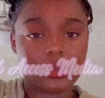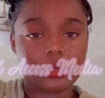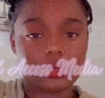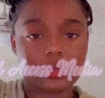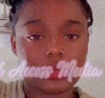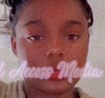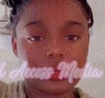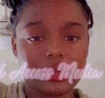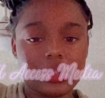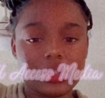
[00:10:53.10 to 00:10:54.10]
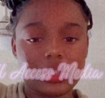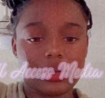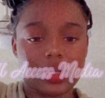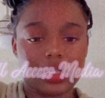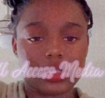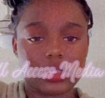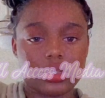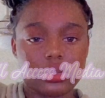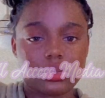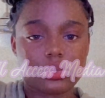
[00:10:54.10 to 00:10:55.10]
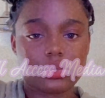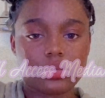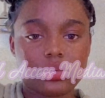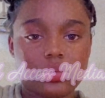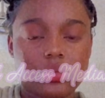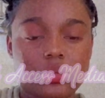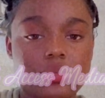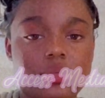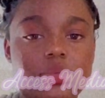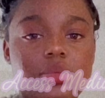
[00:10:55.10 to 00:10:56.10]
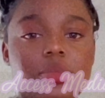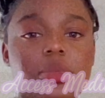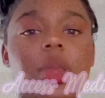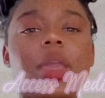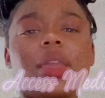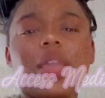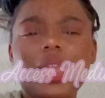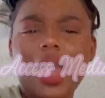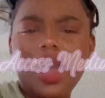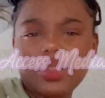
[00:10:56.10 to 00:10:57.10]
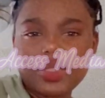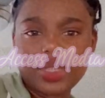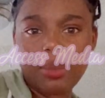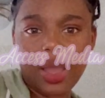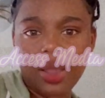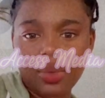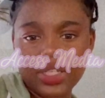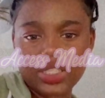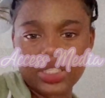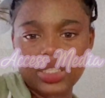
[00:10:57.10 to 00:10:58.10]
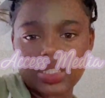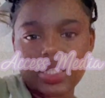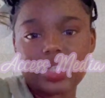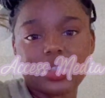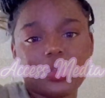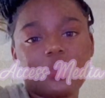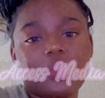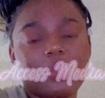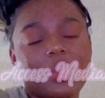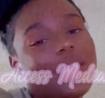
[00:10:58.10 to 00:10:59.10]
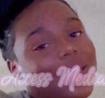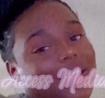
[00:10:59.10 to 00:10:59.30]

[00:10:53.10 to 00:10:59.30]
Mm, get your ass on. Can y'all see my questions? Issue for me.